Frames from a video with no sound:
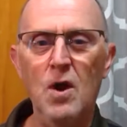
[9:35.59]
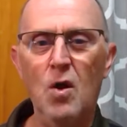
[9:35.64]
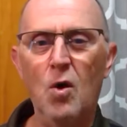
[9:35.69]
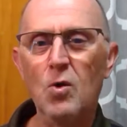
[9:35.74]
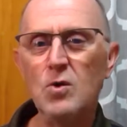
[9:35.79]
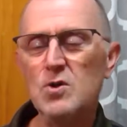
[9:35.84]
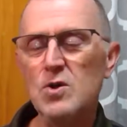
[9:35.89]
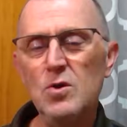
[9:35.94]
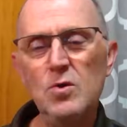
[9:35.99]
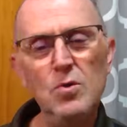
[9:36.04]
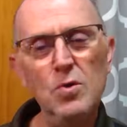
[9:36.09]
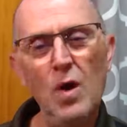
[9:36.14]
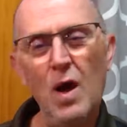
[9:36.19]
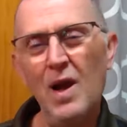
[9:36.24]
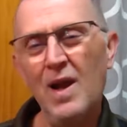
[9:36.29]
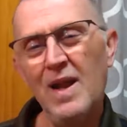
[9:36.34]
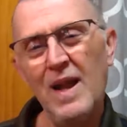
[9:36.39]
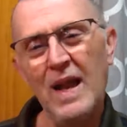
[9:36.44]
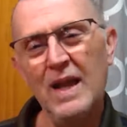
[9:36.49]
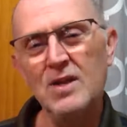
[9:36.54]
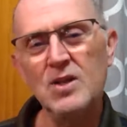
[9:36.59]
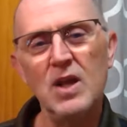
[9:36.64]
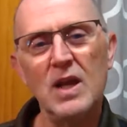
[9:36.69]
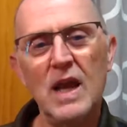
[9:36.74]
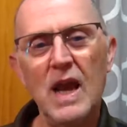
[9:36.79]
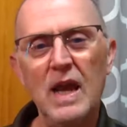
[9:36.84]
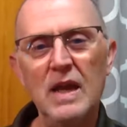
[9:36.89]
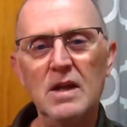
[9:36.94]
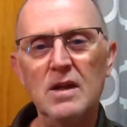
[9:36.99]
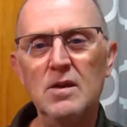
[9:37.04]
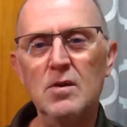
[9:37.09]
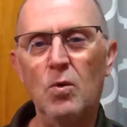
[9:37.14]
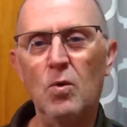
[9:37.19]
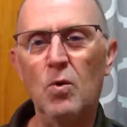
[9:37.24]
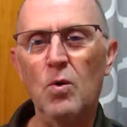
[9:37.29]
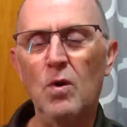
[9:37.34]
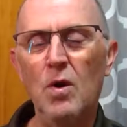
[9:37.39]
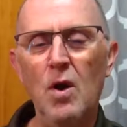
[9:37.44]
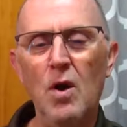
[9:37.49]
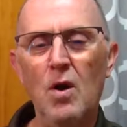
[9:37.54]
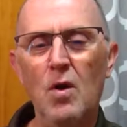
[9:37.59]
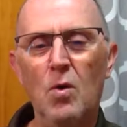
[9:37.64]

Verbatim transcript: or too uneducated or,